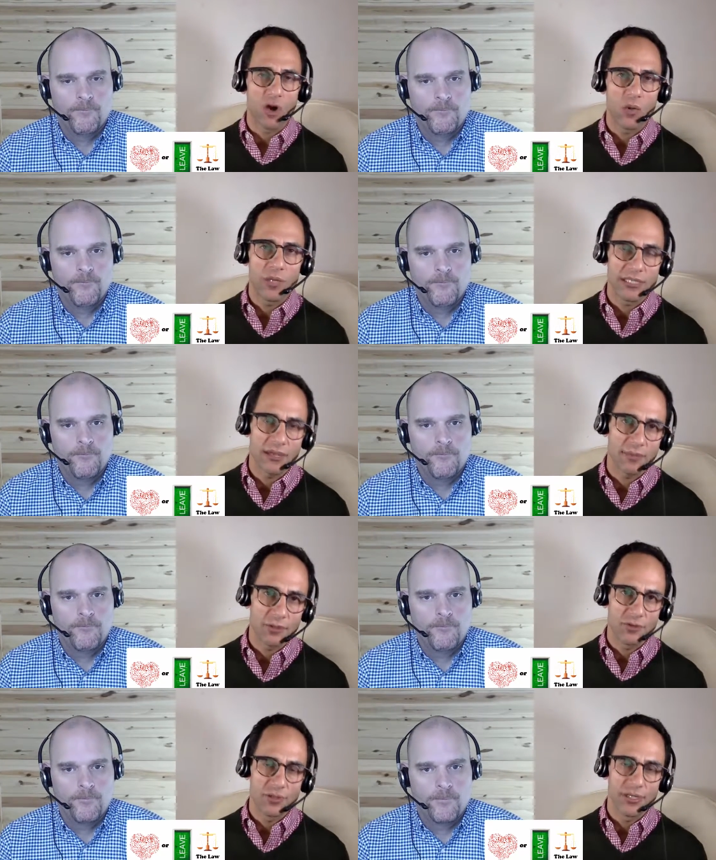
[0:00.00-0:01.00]
Speaker 1: always an
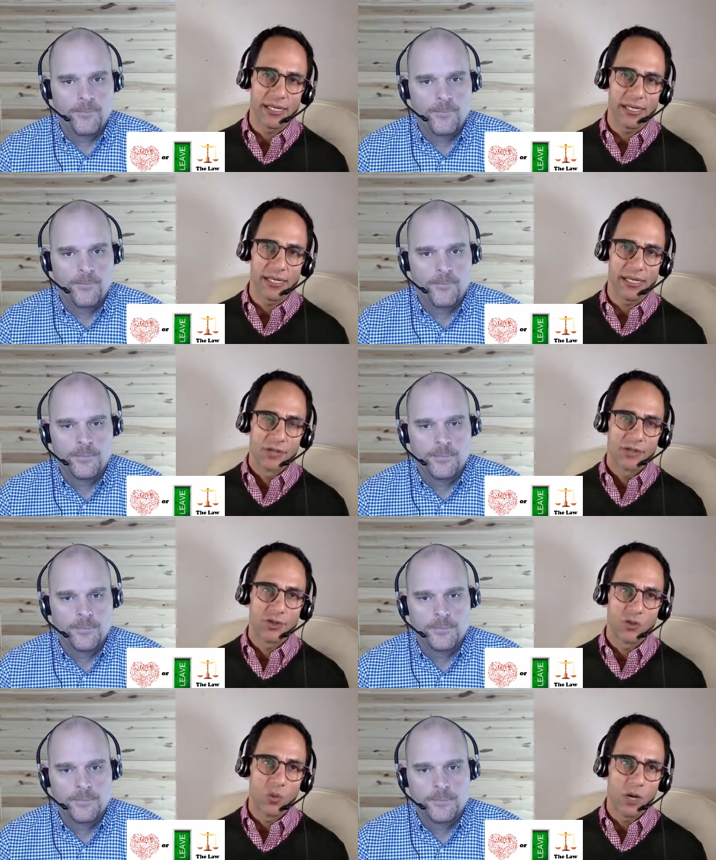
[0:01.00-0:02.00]
opportunity
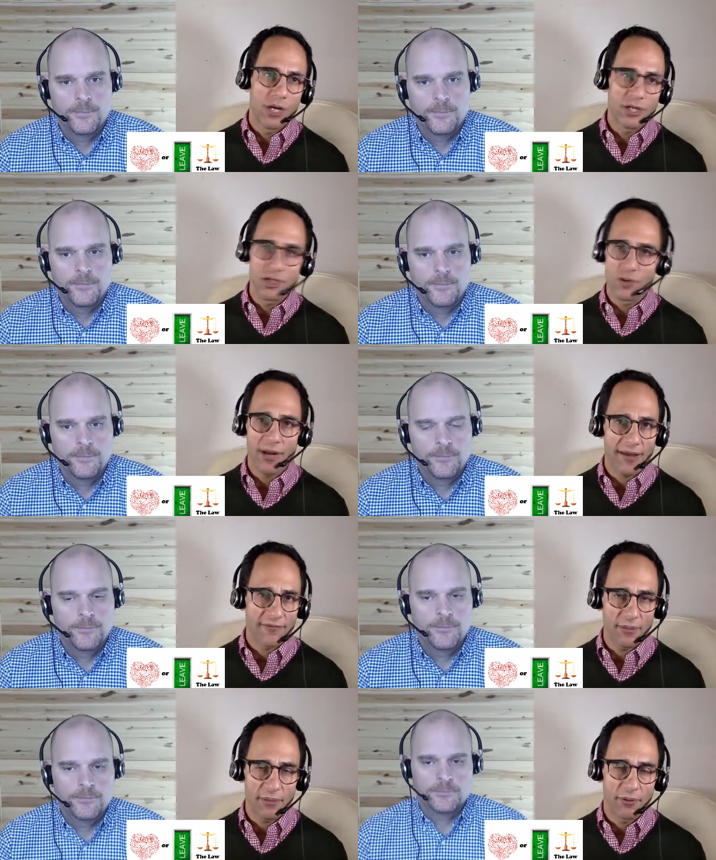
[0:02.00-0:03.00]
to one, you don't
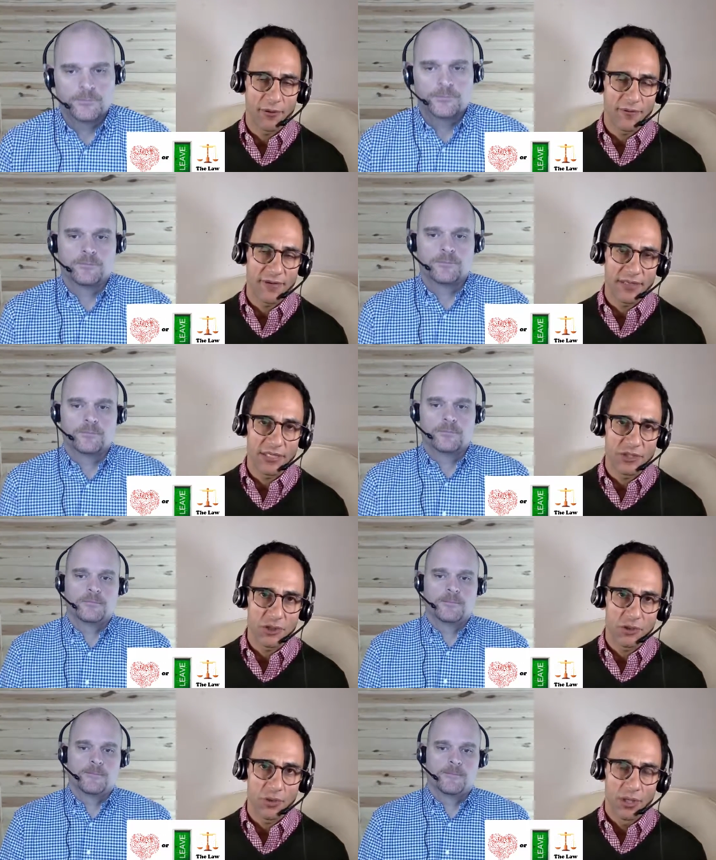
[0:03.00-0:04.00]
have to be perfect, and
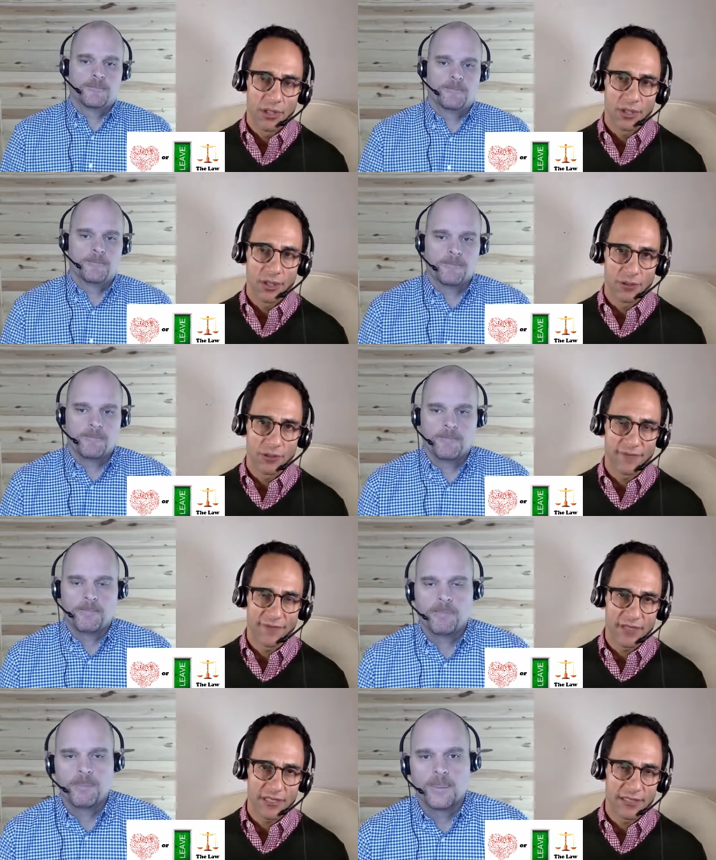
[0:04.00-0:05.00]
two, you know, to
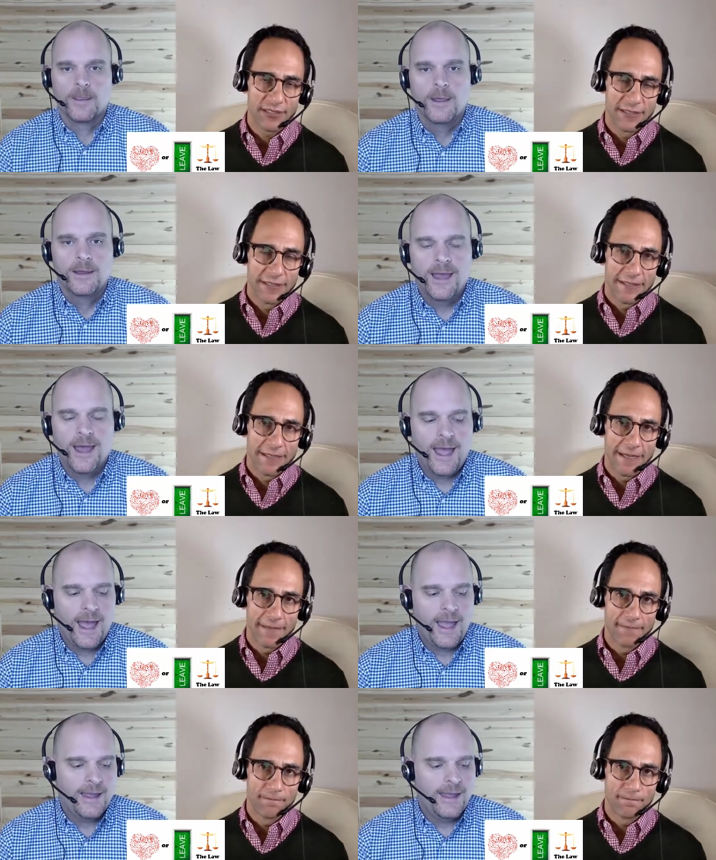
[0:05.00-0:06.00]
fix it. Yeah, I,
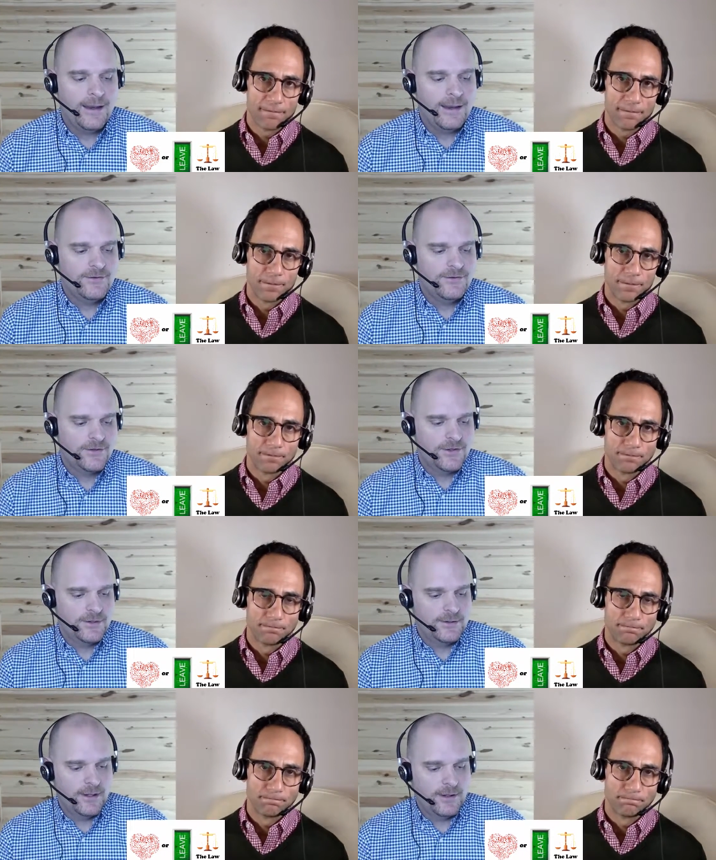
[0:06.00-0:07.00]
um,
Speaker 2: I, and, and, this is a
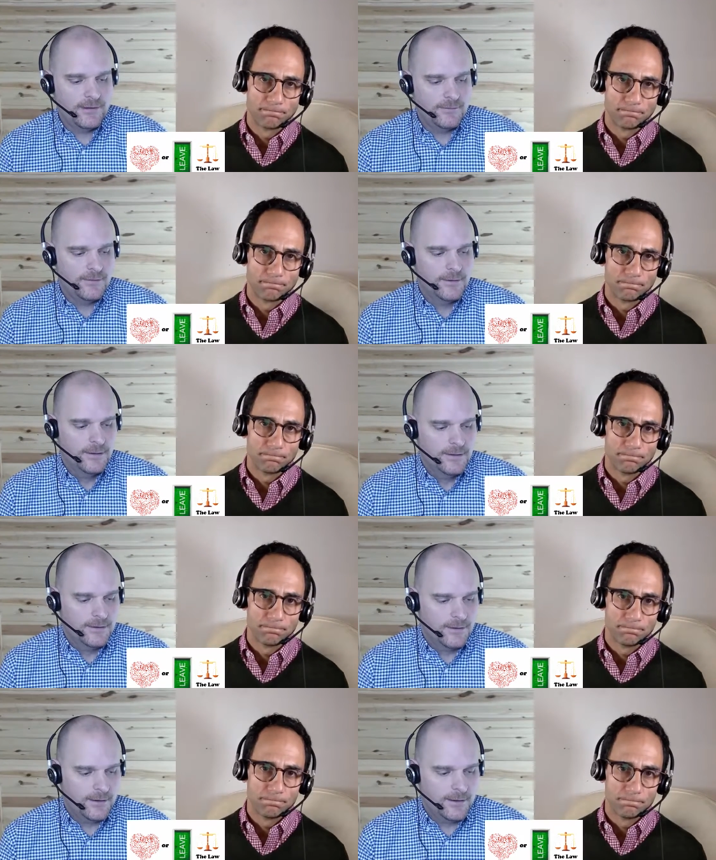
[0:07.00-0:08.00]
good. Uh...
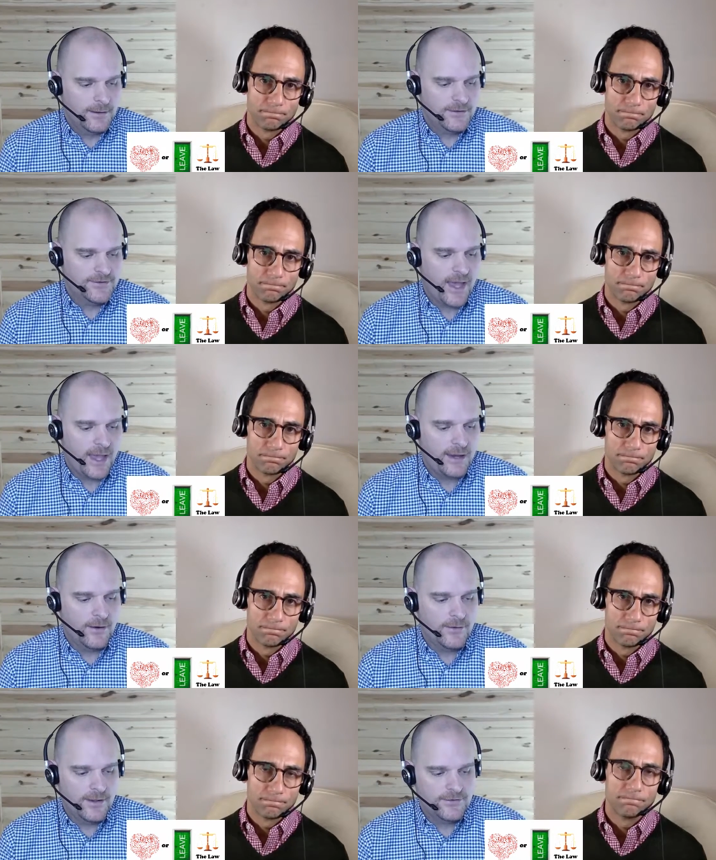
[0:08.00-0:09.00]
Uh, an aside
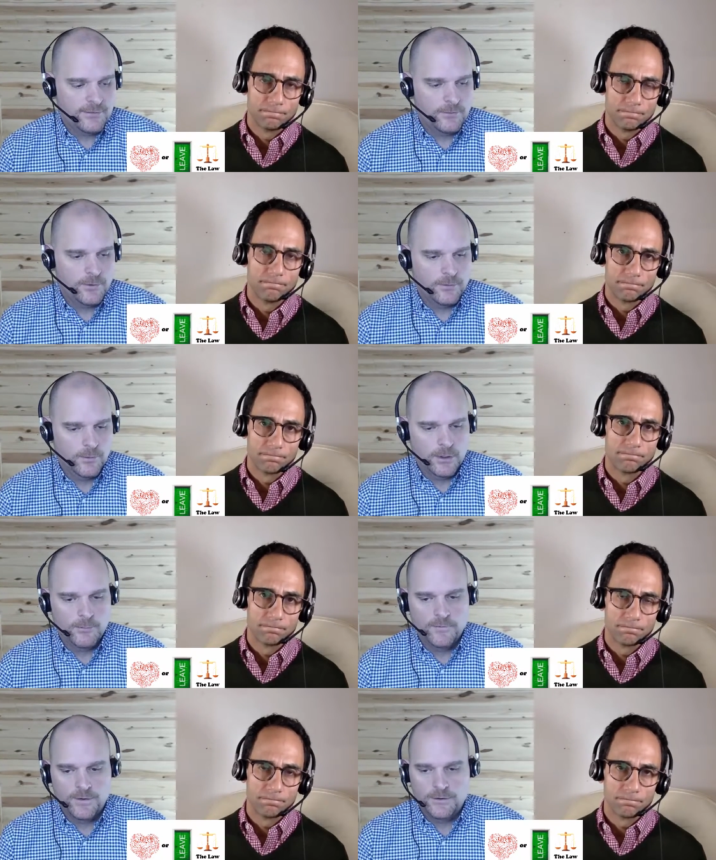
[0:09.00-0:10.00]
on this, and we're going to
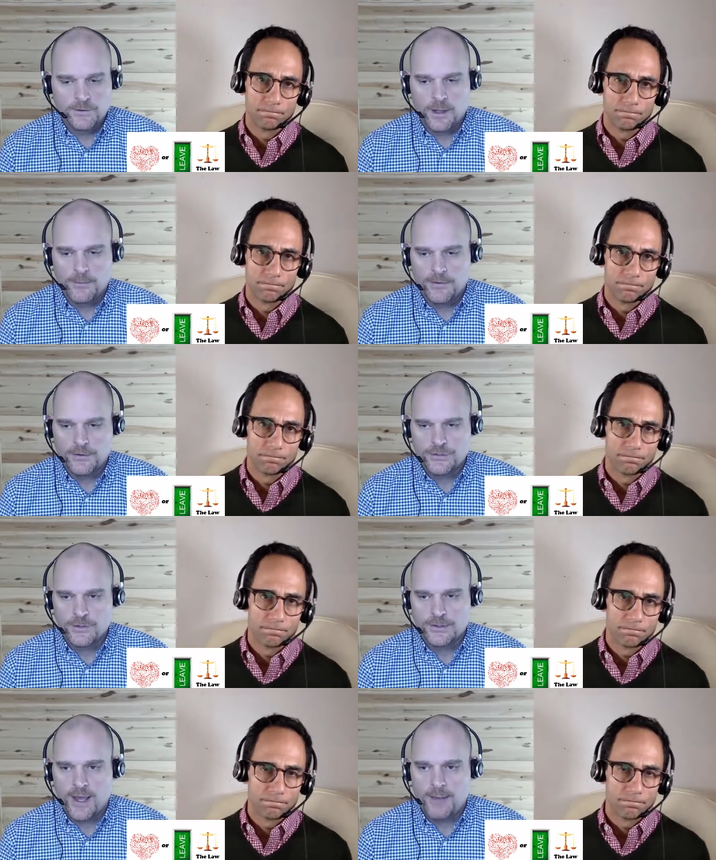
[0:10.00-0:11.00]
move into a couple other
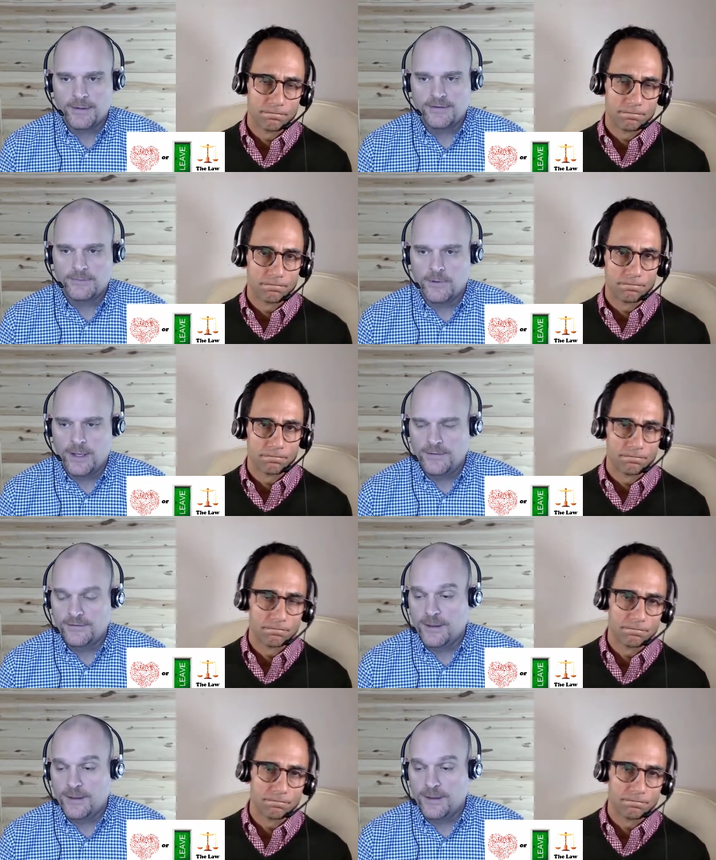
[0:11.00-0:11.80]
short topics, and we'll end this